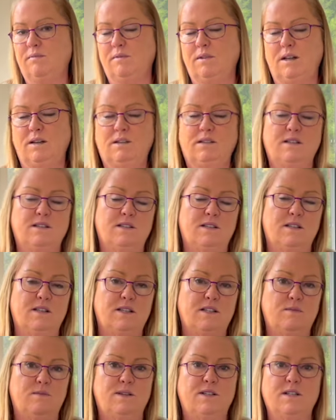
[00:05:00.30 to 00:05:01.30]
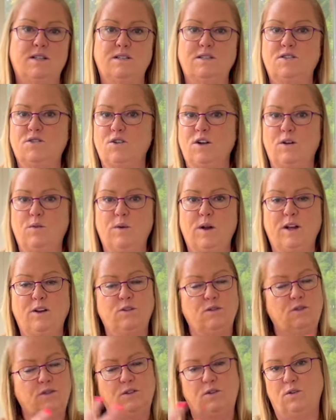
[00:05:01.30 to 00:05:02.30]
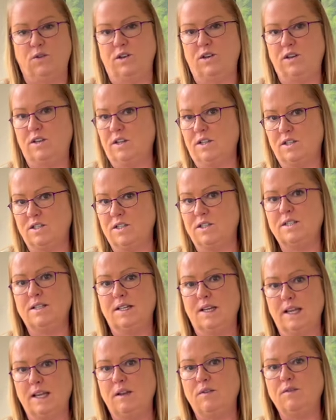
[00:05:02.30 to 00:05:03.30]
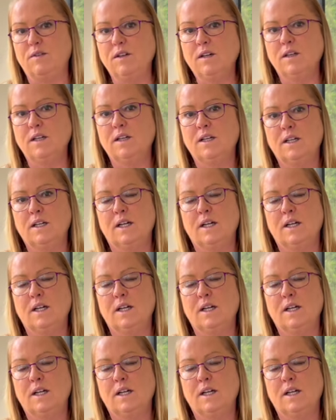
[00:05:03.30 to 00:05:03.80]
it doesn't need to be done straight away, or you can just leave it,